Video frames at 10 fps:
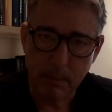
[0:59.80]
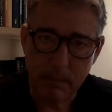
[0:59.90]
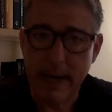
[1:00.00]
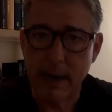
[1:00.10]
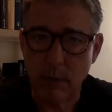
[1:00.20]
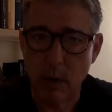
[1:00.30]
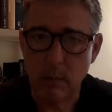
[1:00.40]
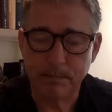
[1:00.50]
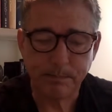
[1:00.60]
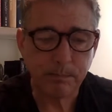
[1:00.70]
pagan
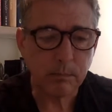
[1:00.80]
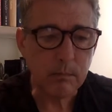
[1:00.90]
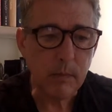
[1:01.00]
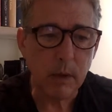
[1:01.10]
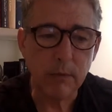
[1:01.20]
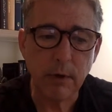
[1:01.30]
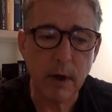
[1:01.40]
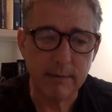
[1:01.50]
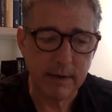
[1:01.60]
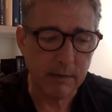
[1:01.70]
Rome, saw
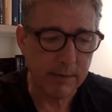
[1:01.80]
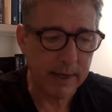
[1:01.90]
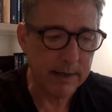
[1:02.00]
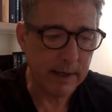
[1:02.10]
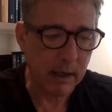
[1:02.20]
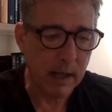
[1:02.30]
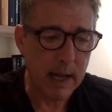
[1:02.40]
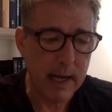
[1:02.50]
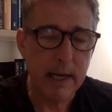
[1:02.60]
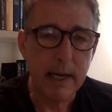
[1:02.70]
itself in
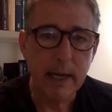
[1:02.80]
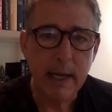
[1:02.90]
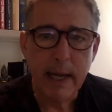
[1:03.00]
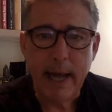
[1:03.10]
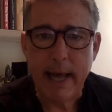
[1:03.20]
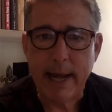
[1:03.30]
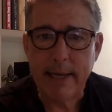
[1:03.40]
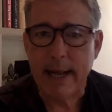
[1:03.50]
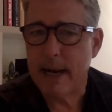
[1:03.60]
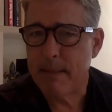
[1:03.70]
decline, and at